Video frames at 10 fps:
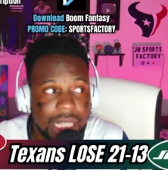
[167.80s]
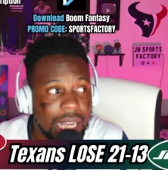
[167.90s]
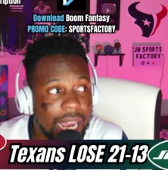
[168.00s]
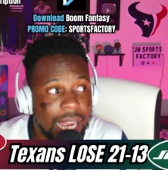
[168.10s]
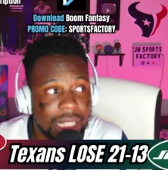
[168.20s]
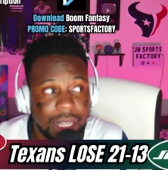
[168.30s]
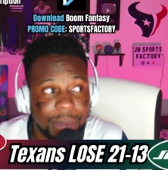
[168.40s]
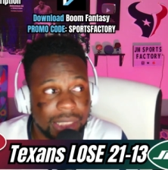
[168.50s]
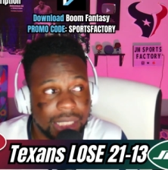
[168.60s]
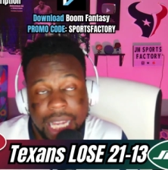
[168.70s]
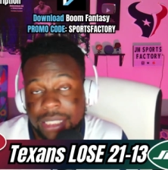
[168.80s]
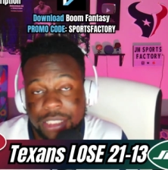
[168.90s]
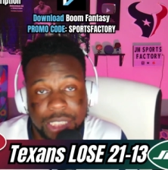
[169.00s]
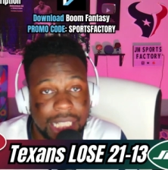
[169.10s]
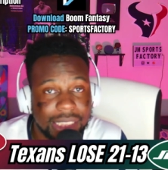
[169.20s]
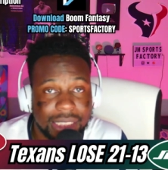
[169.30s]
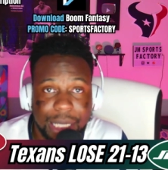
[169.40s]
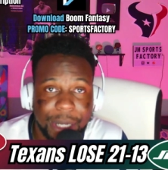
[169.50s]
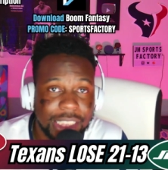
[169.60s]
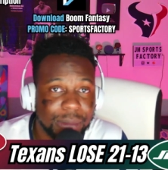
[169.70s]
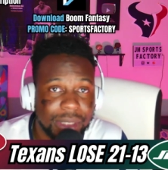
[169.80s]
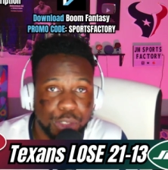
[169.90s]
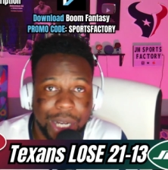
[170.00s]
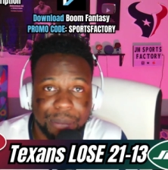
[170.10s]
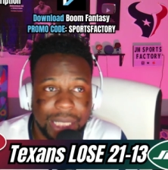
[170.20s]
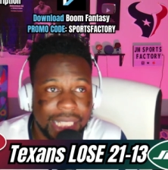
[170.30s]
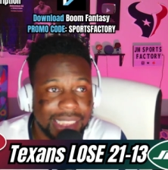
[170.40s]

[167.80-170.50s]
And I mean, hey, the Jets, they made some great plays.